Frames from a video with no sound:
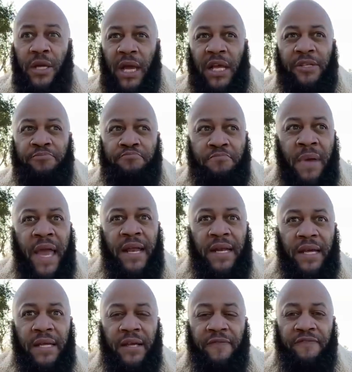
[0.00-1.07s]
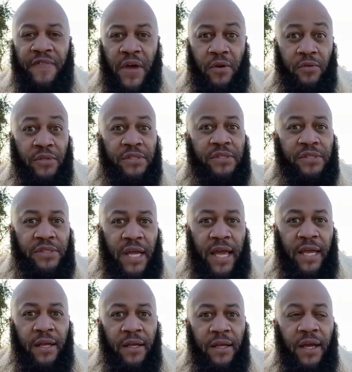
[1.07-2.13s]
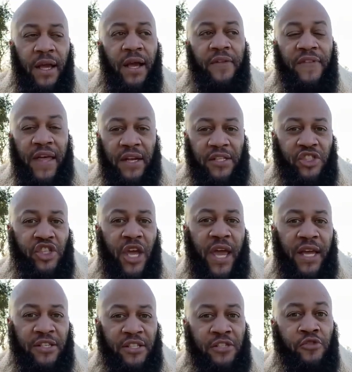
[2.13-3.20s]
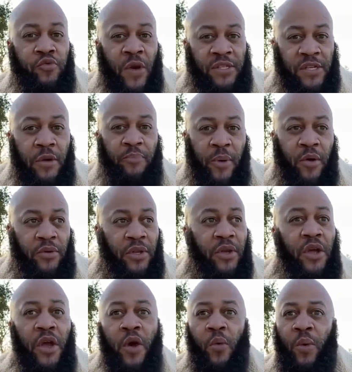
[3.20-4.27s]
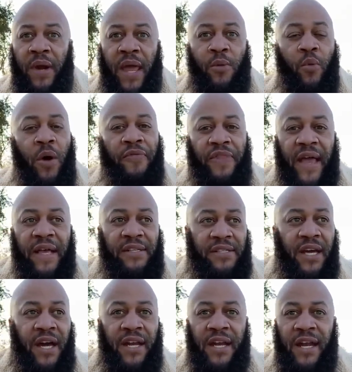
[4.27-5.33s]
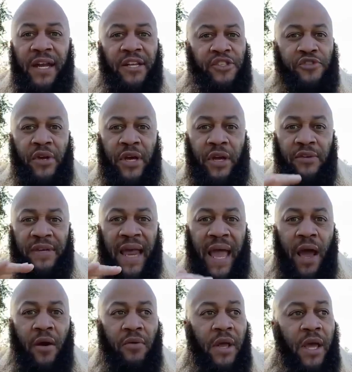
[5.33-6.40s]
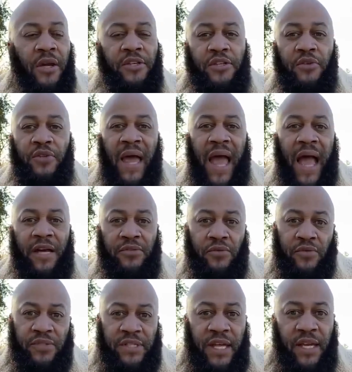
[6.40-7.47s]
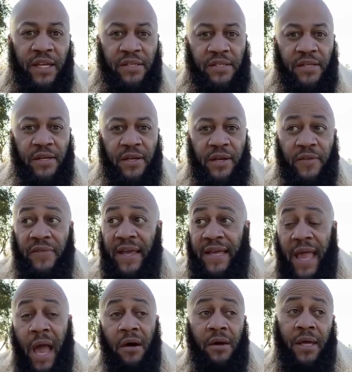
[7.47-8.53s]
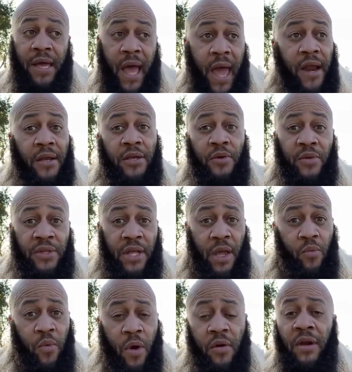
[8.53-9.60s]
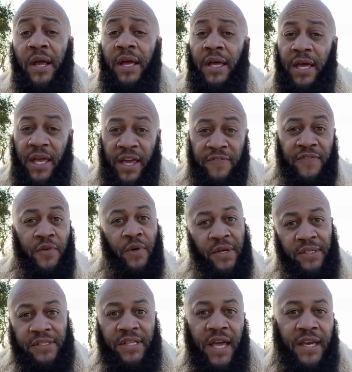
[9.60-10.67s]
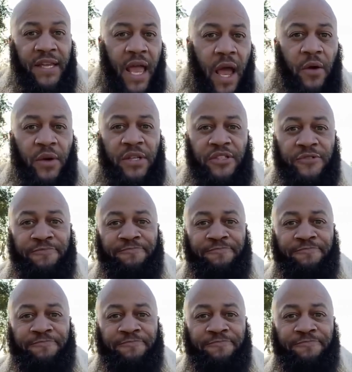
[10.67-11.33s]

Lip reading: It's mainly the federal and state that'll change and switch up on you when they want things done, and it'll trickle down to the actual cities. The county kind of do what they want if you understand counties.